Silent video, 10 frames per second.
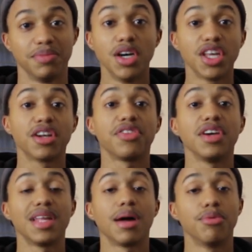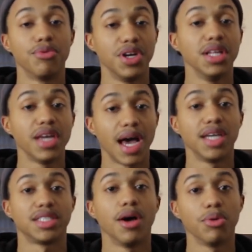Another thing that really
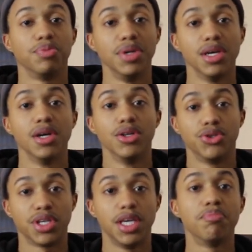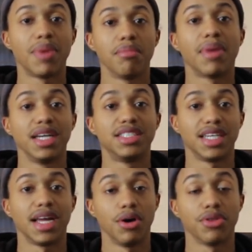has helped me to keep my
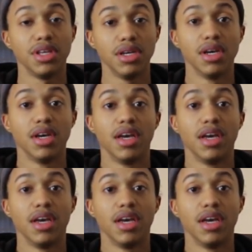mindset healthy